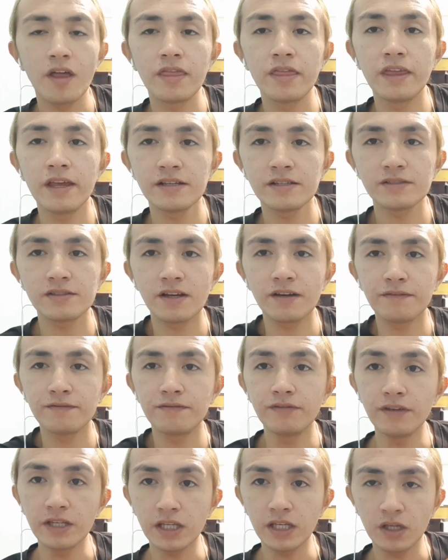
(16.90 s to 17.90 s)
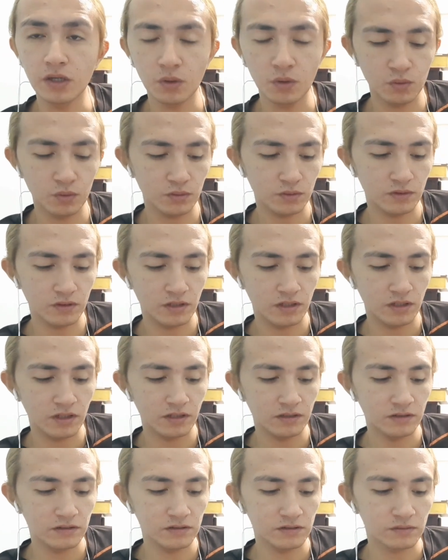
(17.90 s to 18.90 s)
This video
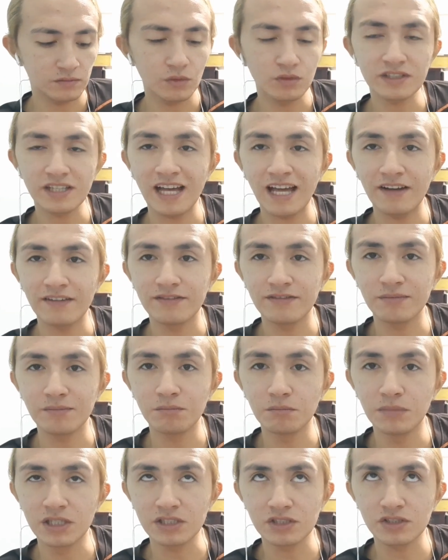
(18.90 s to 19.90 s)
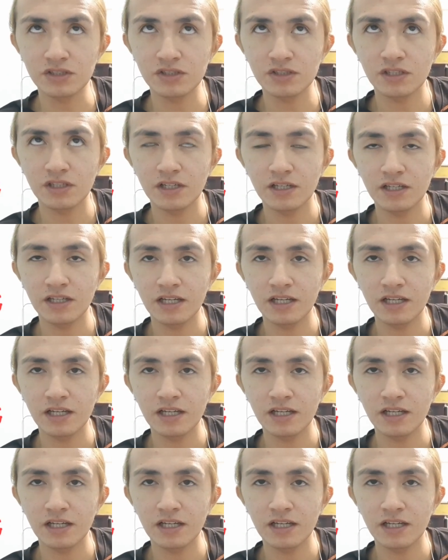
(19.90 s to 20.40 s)
won't have much